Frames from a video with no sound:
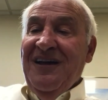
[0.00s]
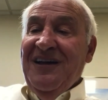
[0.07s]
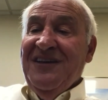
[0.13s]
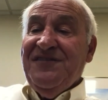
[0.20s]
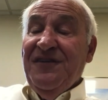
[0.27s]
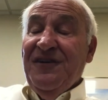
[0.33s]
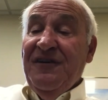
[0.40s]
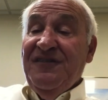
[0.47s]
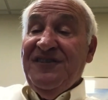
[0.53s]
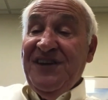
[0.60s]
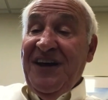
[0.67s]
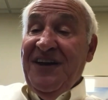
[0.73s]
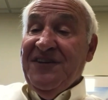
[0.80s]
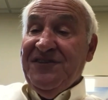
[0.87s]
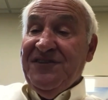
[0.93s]
That's very
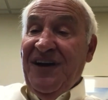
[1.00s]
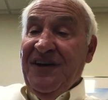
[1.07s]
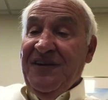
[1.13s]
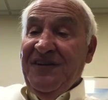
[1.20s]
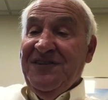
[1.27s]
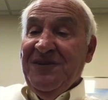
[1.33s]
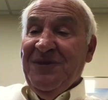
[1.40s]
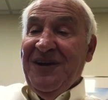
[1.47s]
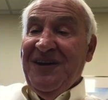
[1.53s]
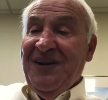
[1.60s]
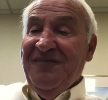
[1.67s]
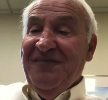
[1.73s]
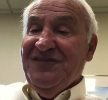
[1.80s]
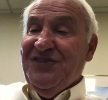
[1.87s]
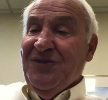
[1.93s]
satisfying to me.
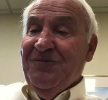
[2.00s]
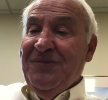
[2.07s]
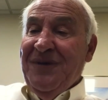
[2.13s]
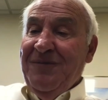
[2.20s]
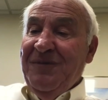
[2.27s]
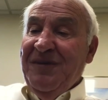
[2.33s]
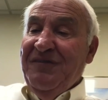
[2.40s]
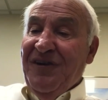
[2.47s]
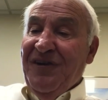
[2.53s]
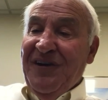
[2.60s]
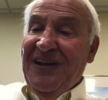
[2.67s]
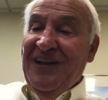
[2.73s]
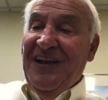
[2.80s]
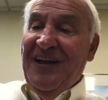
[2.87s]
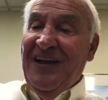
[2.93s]
And so it made me
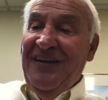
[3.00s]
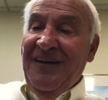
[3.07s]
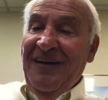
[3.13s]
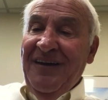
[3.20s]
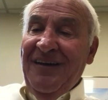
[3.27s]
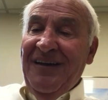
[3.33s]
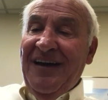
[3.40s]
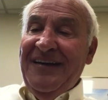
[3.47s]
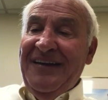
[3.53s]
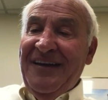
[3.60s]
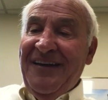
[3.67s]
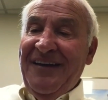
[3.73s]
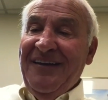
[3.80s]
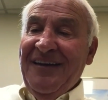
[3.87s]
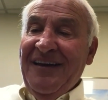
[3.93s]
very glad I
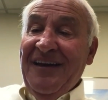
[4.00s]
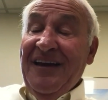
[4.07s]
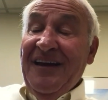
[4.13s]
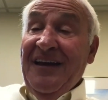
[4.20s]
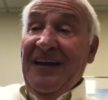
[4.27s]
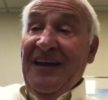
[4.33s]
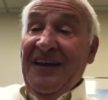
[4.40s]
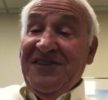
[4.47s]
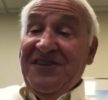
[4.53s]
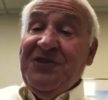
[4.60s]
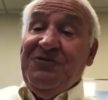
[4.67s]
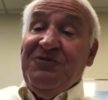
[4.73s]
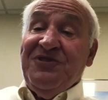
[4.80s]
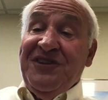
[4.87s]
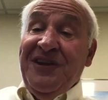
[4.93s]
did it. It's
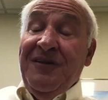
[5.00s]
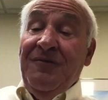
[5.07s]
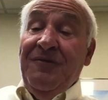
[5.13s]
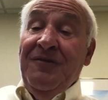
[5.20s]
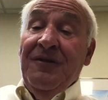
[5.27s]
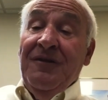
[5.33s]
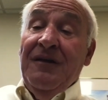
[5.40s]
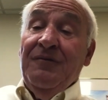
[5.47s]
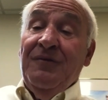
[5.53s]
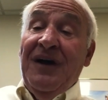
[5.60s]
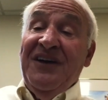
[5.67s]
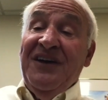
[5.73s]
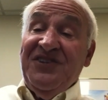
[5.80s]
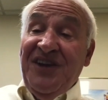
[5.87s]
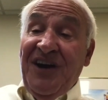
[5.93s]
interesting.
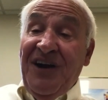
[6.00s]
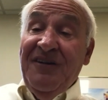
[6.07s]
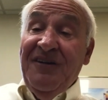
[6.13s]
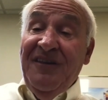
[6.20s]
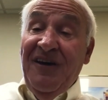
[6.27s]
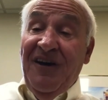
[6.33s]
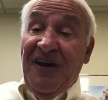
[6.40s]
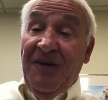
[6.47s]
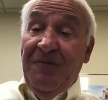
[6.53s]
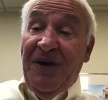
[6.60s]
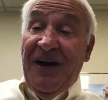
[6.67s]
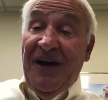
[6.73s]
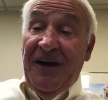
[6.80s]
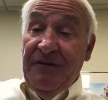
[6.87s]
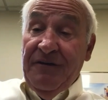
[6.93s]
I started the
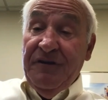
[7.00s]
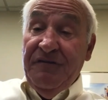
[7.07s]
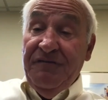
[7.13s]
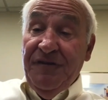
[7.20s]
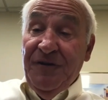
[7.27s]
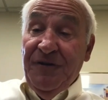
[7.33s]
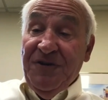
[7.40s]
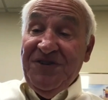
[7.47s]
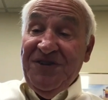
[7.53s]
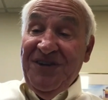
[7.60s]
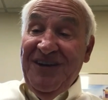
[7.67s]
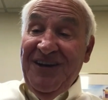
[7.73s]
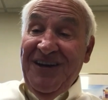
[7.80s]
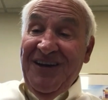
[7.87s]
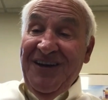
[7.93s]
autobiography first,
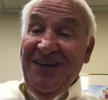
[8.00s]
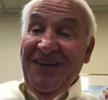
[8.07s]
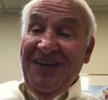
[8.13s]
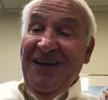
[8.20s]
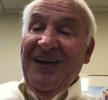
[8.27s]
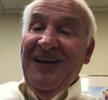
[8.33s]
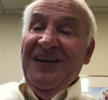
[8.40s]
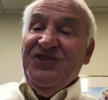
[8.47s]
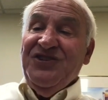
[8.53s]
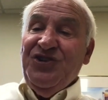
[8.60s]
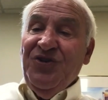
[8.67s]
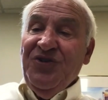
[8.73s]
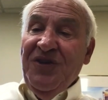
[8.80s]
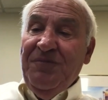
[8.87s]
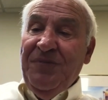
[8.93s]

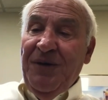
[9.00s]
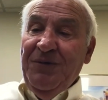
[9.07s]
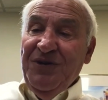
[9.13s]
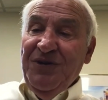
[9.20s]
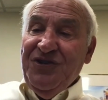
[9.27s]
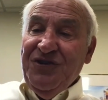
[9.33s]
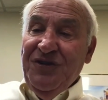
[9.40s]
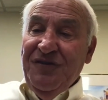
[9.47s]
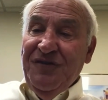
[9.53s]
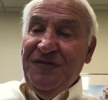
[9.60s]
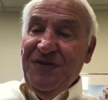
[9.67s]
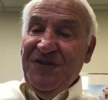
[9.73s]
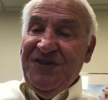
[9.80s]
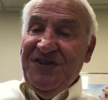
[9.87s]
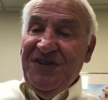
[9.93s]
showed the publisher the
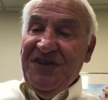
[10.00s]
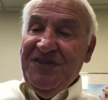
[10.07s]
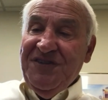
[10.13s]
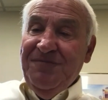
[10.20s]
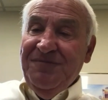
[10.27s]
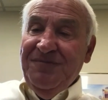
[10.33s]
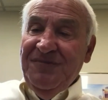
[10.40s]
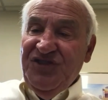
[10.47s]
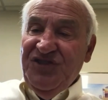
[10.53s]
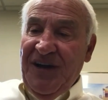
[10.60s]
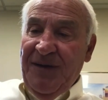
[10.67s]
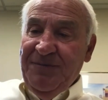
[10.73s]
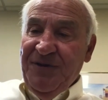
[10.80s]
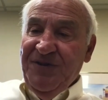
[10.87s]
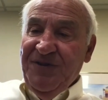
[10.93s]
first 6
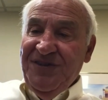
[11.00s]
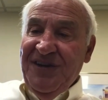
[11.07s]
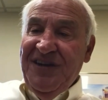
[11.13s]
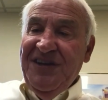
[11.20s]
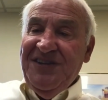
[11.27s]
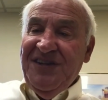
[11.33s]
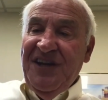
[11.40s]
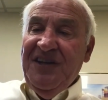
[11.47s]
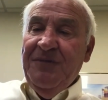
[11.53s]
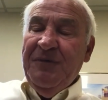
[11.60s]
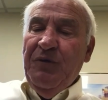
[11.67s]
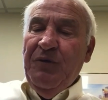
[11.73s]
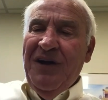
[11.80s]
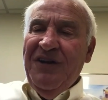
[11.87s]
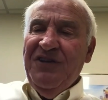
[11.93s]
chapters, and he said to
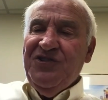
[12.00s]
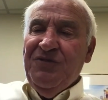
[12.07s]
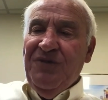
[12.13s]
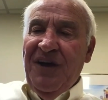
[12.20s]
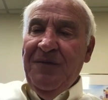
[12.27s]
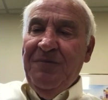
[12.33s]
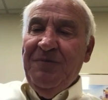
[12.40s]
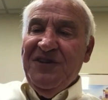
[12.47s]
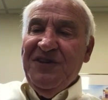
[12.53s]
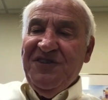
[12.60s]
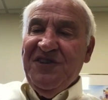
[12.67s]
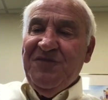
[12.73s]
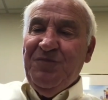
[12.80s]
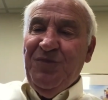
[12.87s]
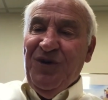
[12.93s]
me, "Why don't you write a
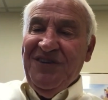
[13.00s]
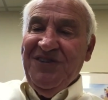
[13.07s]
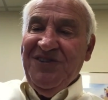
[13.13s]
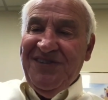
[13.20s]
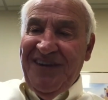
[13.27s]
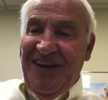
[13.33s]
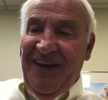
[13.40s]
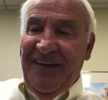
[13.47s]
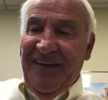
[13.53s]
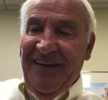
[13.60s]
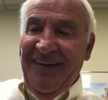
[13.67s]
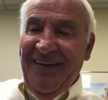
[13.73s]
business book instead?"